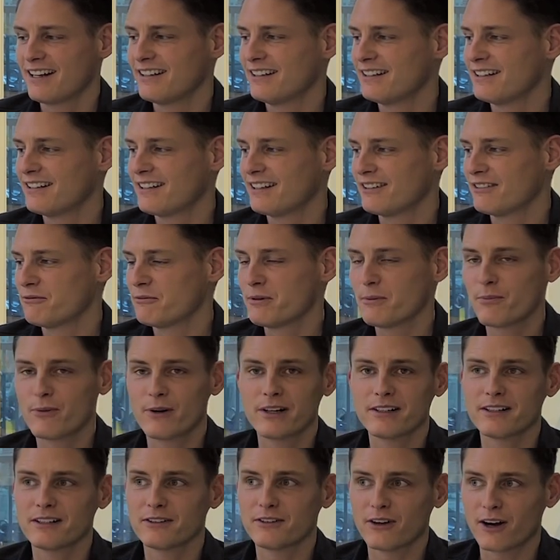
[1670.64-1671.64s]
And we
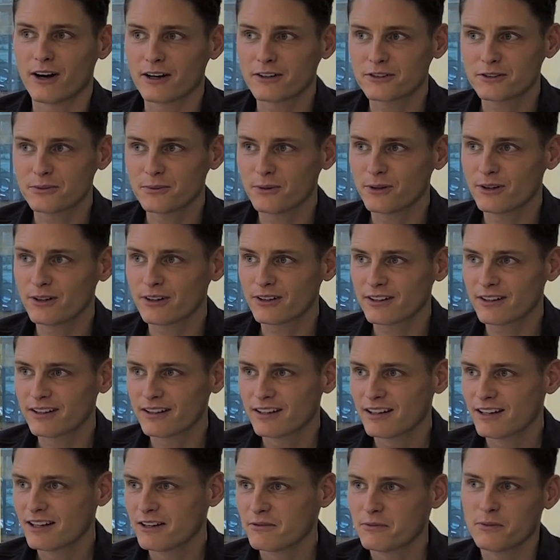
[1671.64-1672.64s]
bring the dog to work.
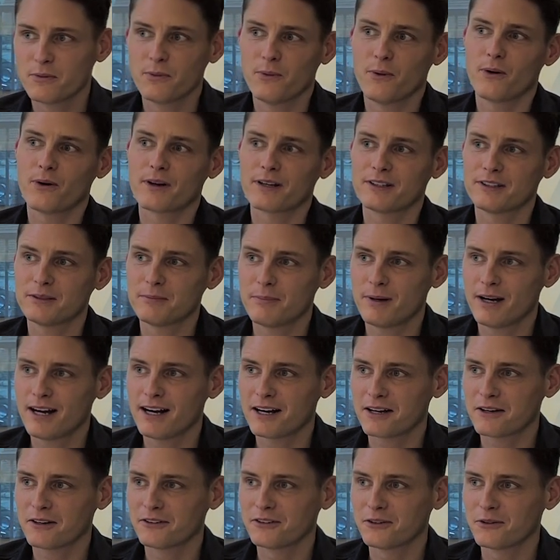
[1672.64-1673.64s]
We walk in the
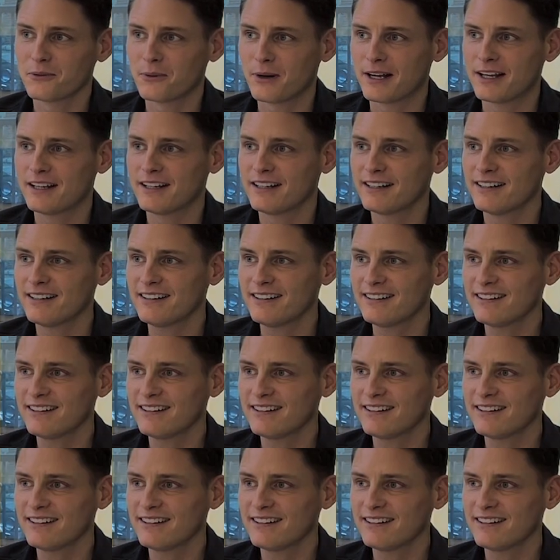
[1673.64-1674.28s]
park on the way here.